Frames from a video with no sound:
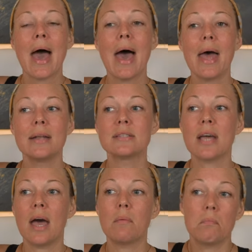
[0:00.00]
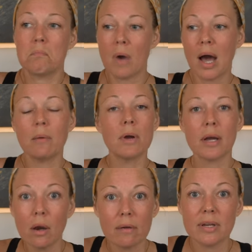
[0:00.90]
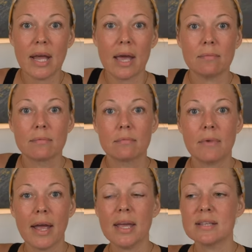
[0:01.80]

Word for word: And I work out every day, right?